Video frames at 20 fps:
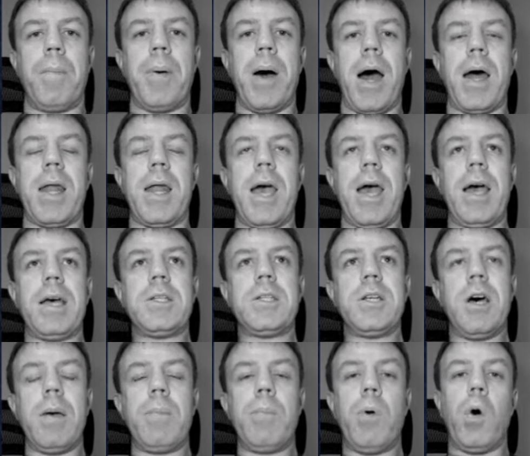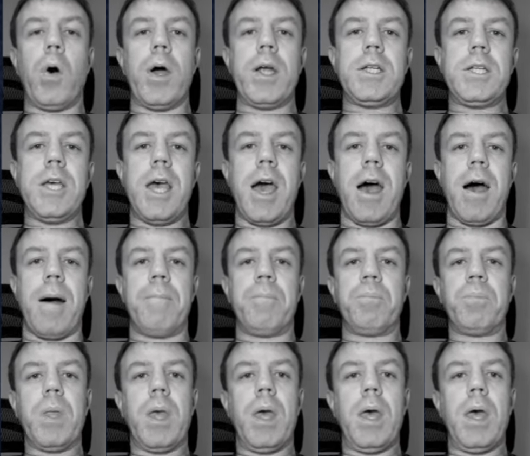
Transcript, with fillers: But as I point out,